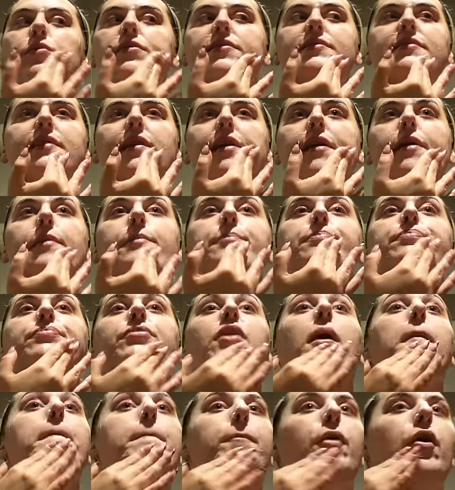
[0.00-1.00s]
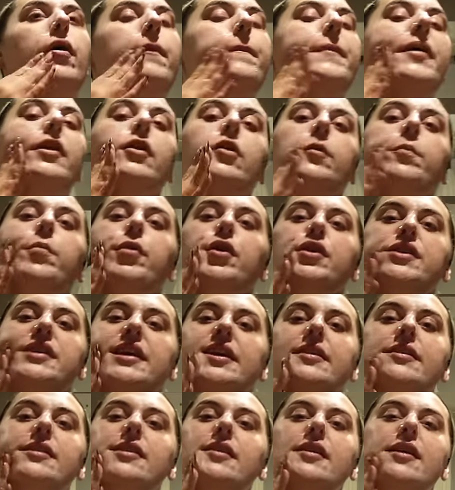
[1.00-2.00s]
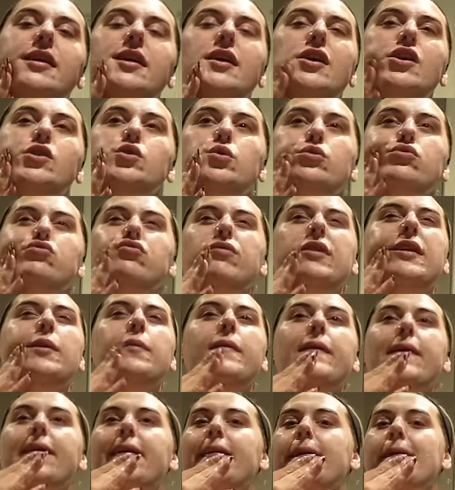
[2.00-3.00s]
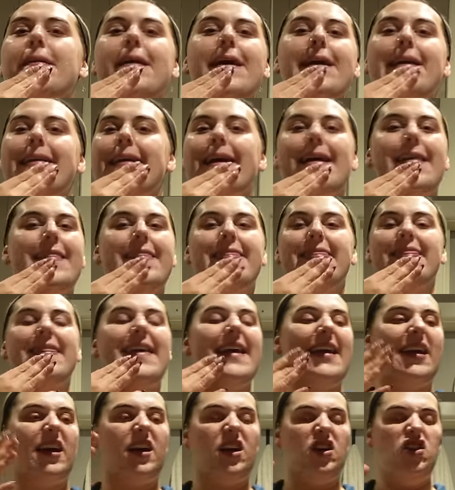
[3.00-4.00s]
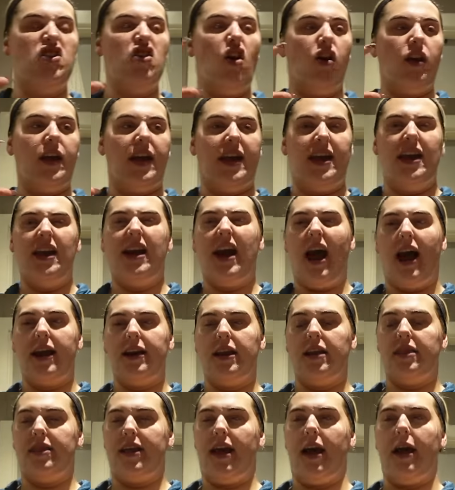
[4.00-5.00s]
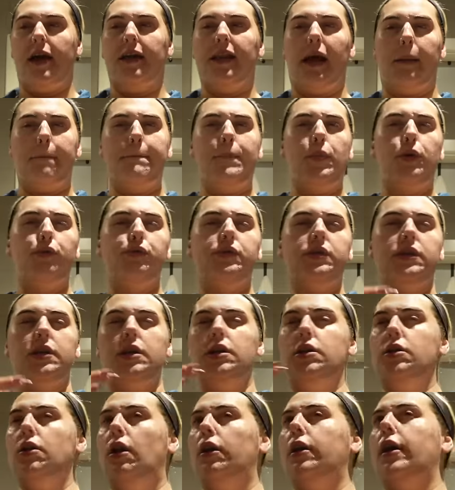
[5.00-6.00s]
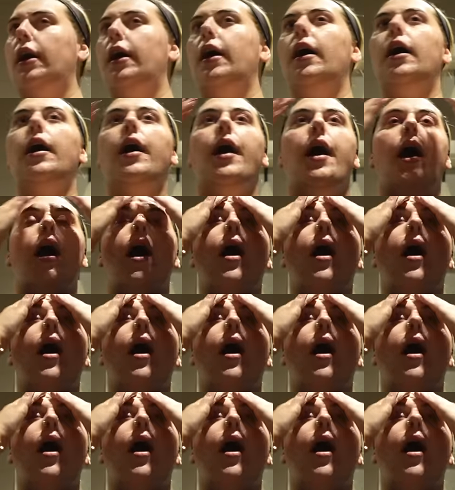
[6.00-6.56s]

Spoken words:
was buttermilk pudding. So it was really weird, because it's like thick, yogurt-y kind of thing. Like, moussey yogurt,